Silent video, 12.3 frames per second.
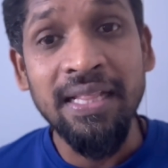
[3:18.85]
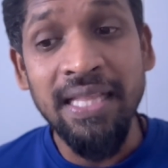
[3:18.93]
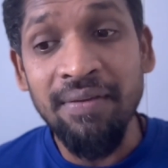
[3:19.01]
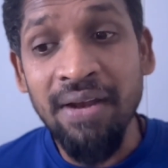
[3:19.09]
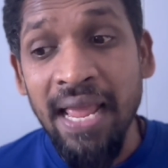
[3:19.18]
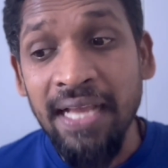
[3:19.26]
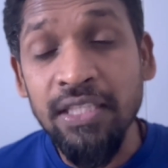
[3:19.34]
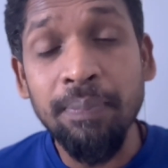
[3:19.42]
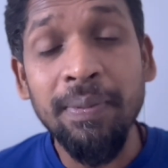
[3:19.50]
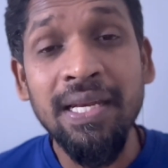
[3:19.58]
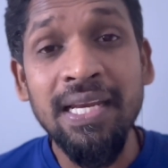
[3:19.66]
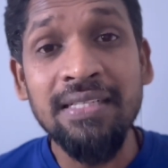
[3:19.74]
They will
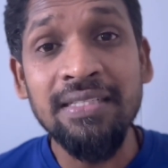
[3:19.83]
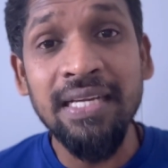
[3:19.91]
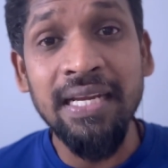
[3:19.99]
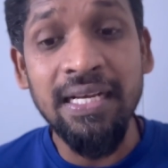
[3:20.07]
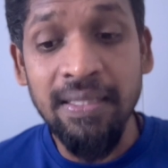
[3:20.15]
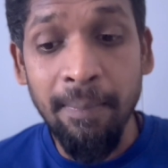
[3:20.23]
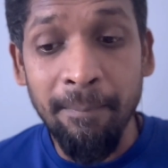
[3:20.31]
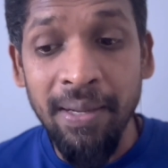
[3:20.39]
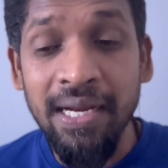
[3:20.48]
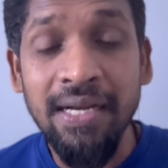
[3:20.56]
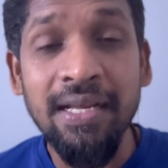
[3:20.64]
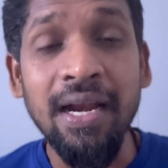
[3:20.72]
experience in the
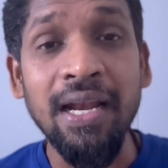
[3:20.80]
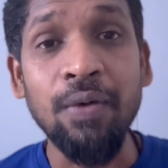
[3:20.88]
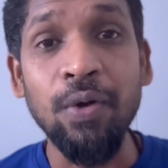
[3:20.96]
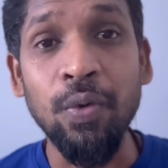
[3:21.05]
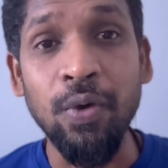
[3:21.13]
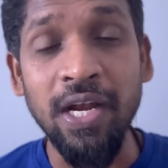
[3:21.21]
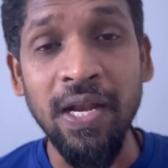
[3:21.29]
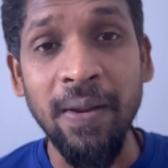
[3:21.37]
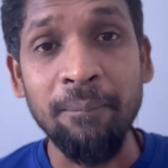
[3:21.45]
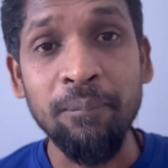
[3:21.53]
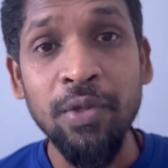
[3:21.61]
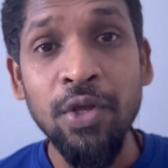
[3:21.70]
beginner level
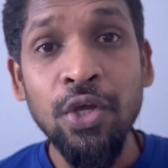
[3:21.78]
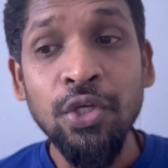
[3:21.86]
only.